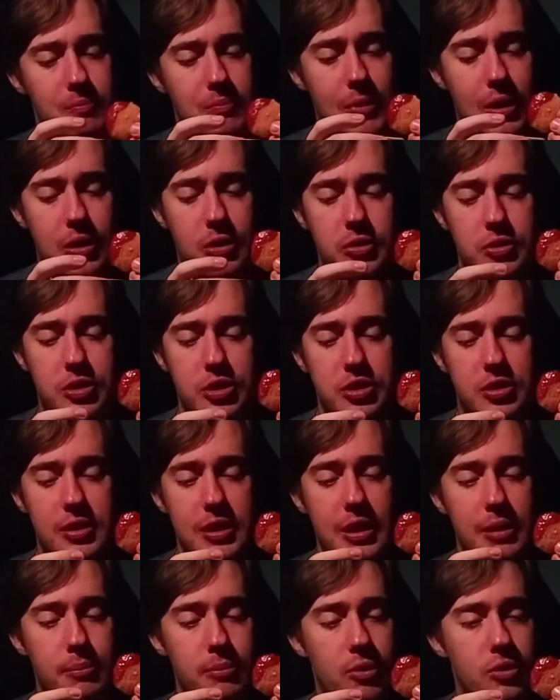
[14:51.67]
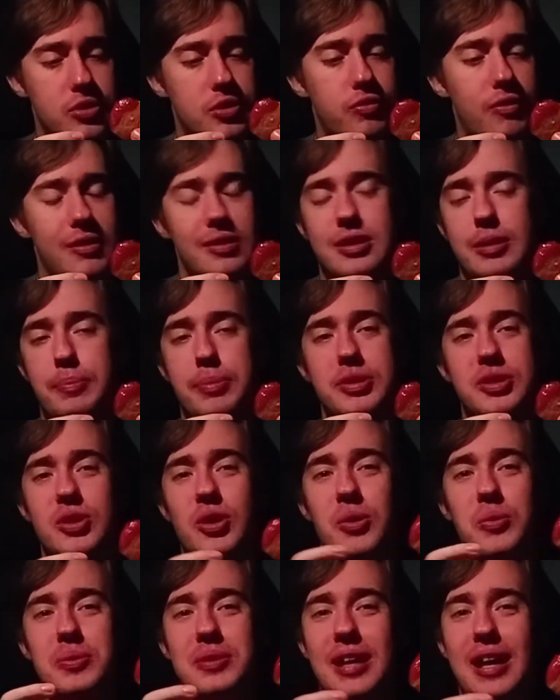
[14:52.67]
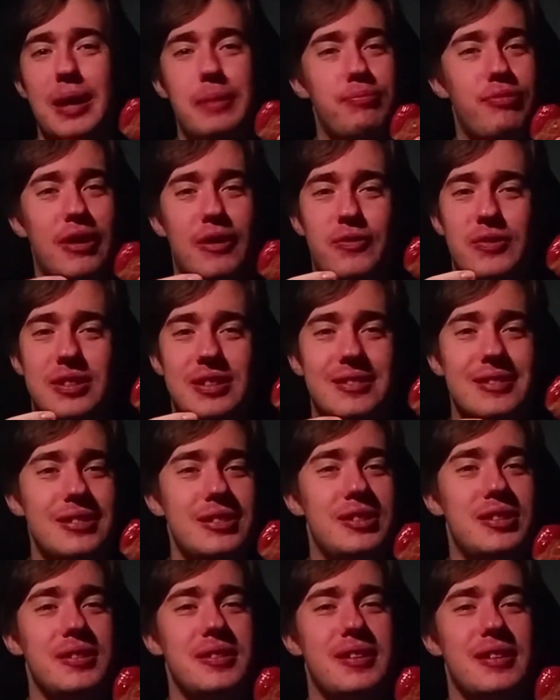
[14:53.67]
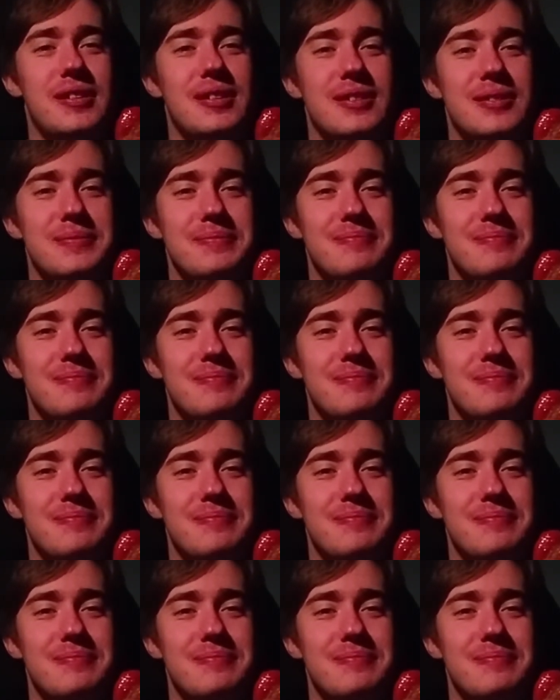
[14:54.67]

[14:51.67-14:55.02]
I could just eat mozzarella dippers all day, breakfast, lunch and dinner.